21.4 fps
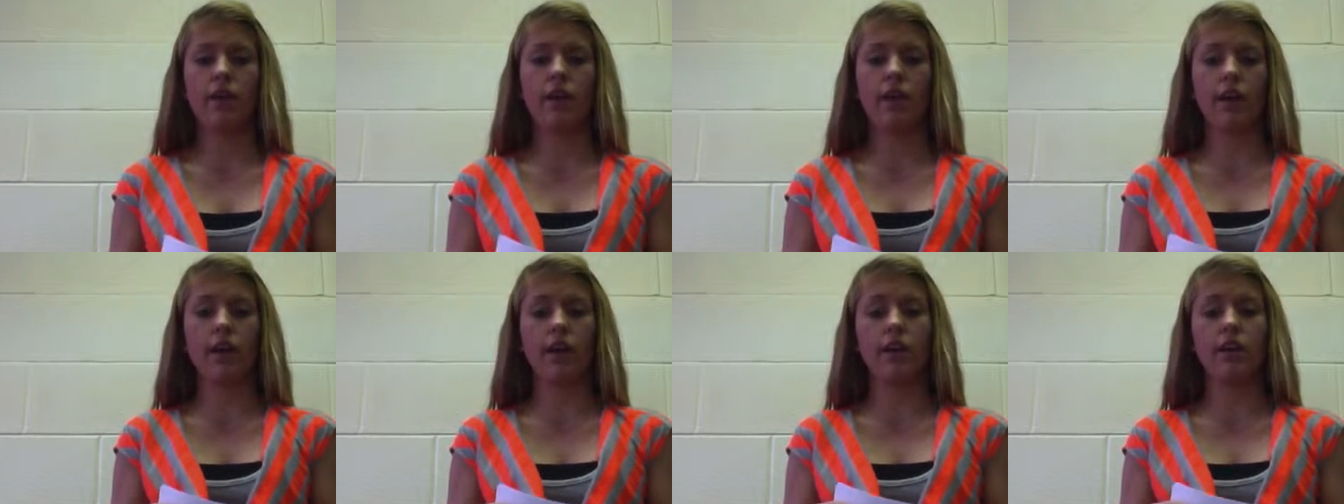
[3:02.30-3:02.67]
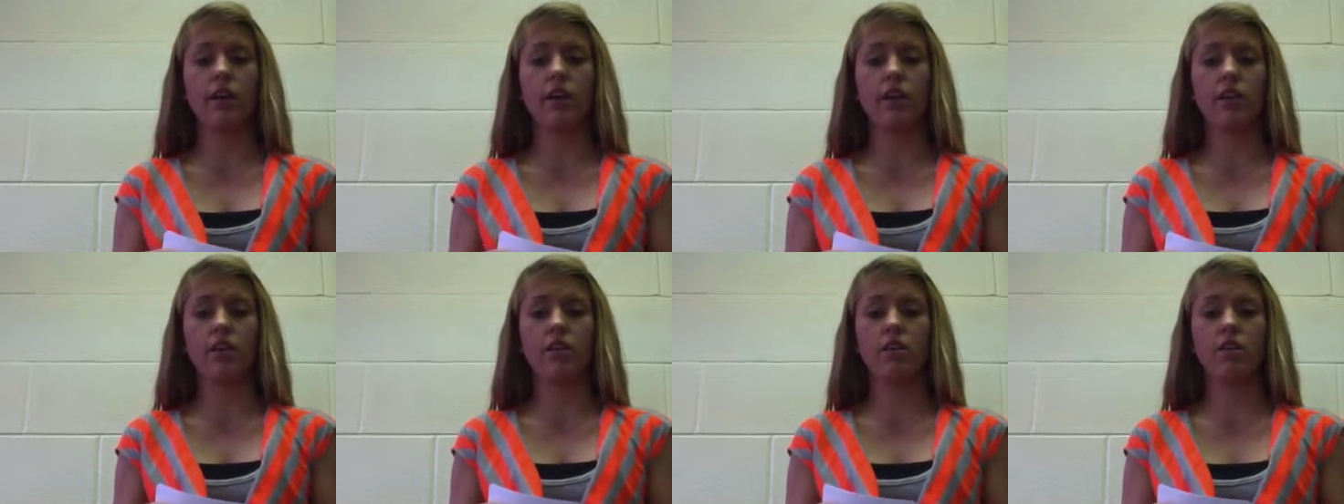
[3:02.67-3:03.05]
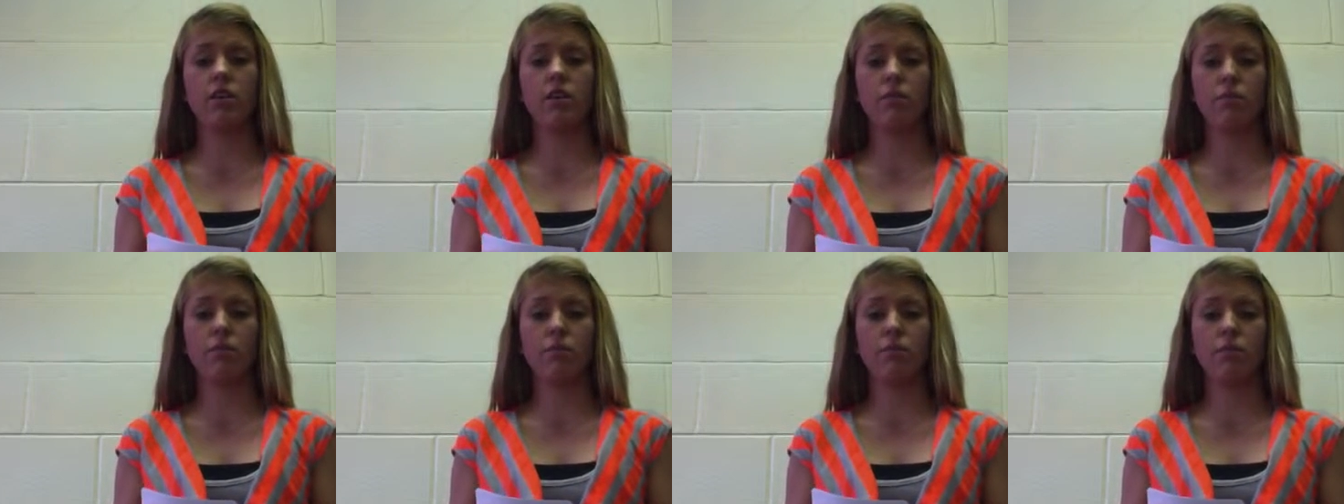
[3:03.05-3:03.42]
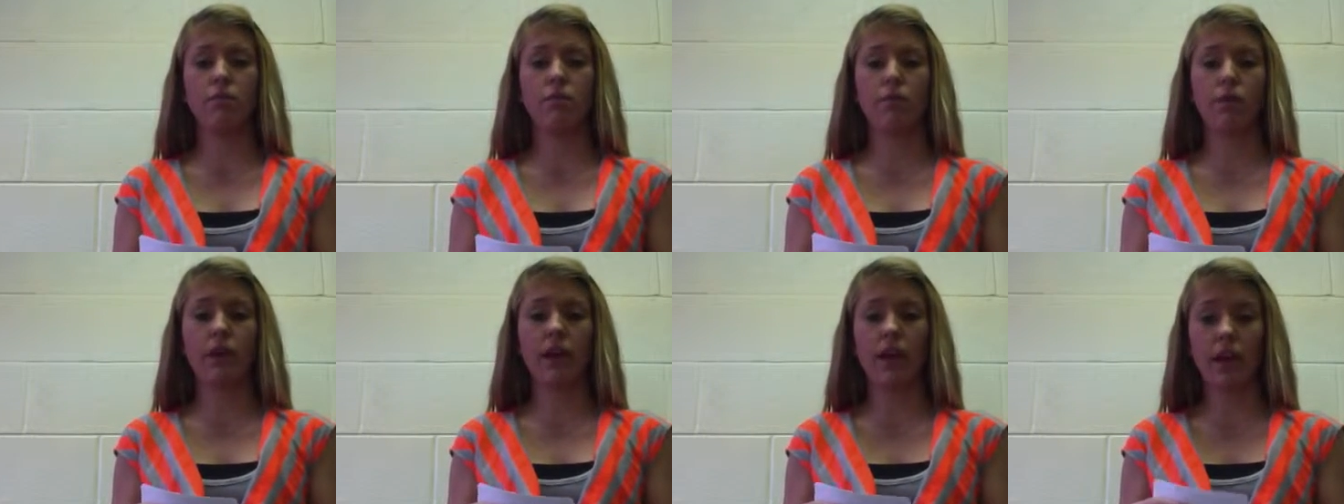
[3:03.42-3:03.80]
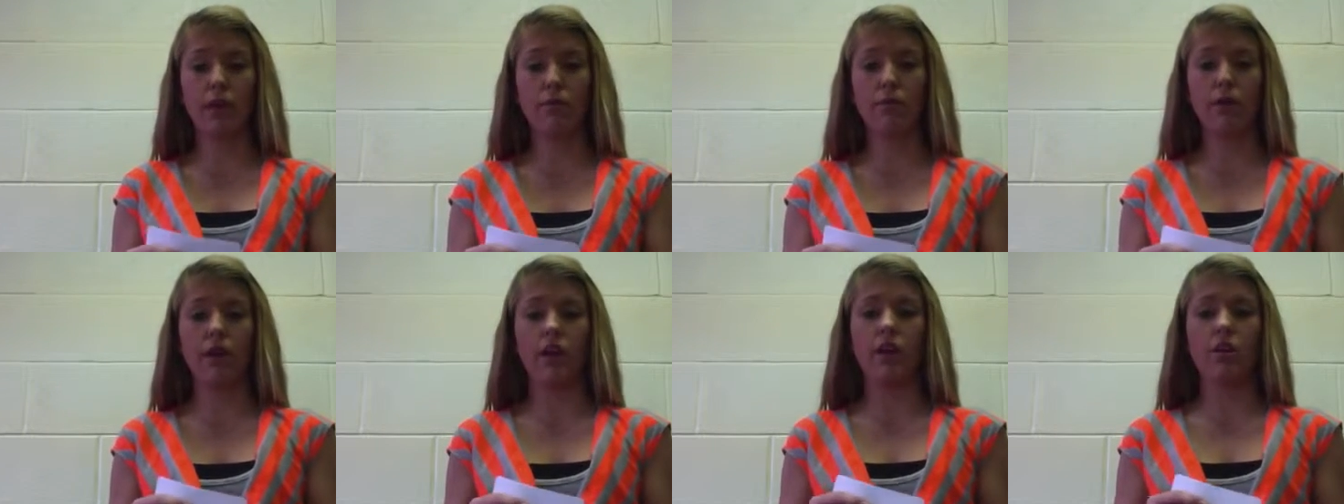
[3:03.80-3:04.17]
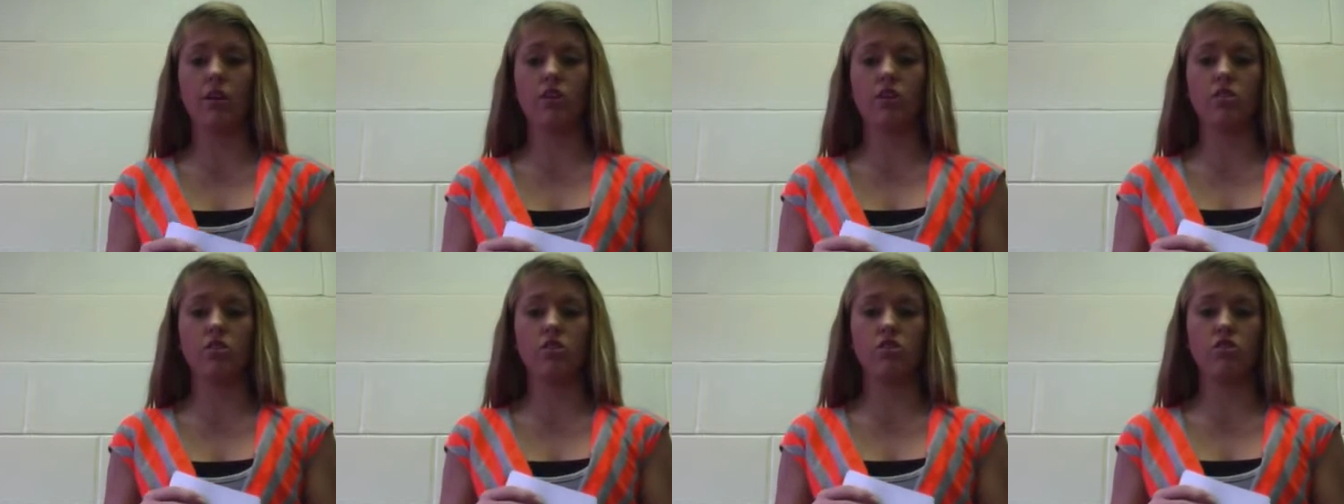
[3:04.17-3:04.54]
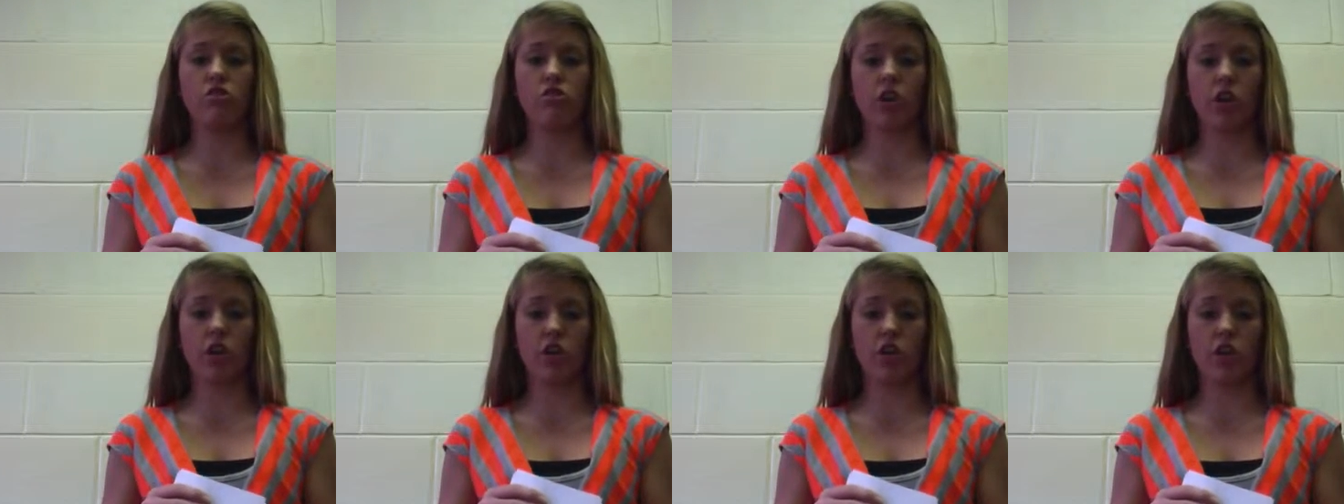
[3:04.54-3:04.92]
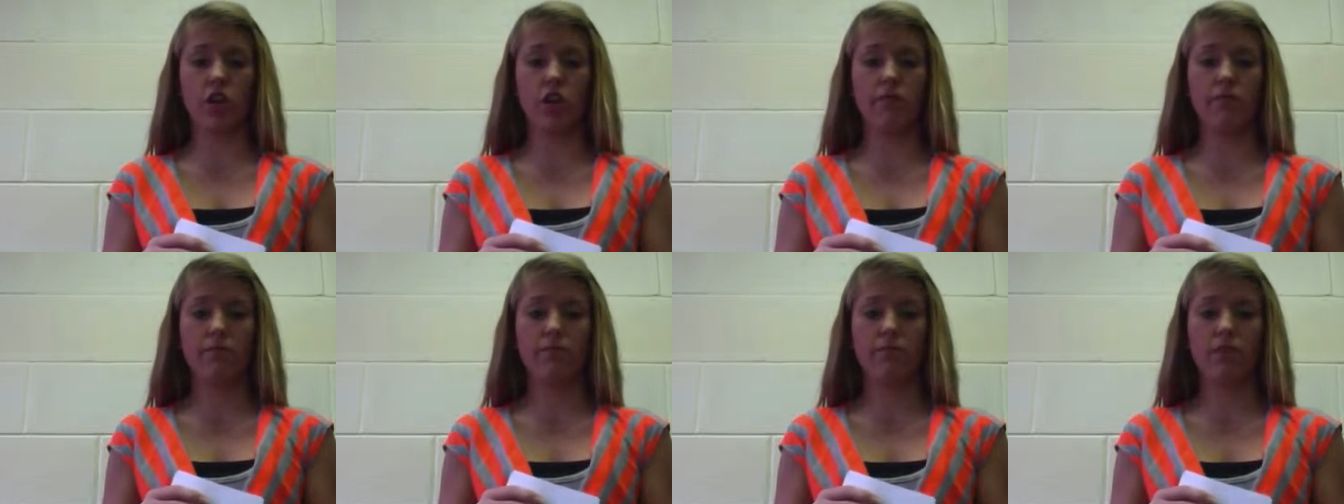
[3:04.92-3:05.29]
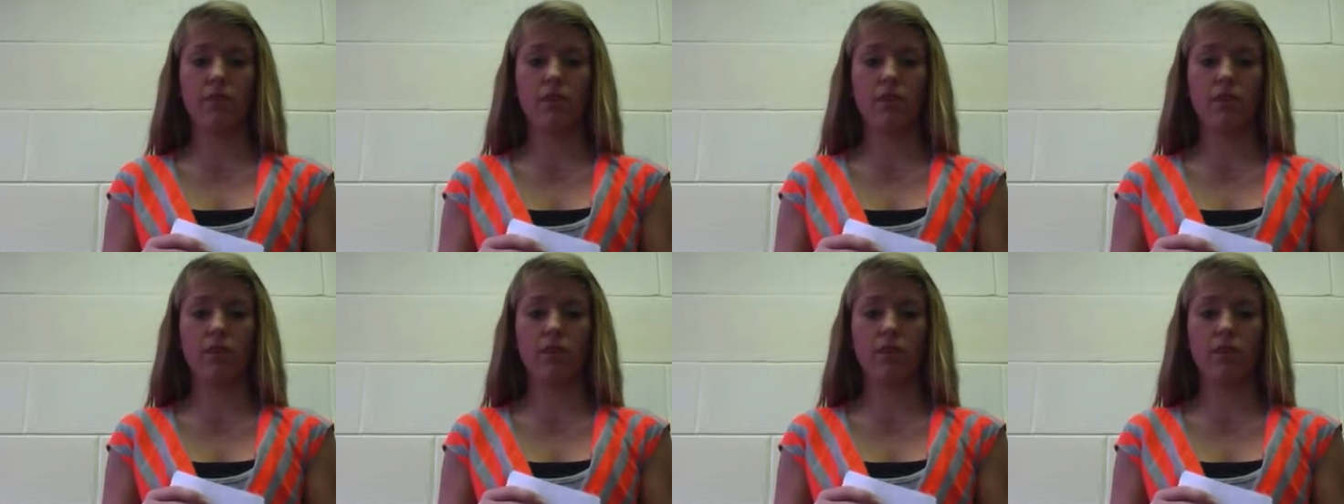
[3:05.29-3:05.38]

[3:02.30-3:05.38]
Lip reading: and can be in construction.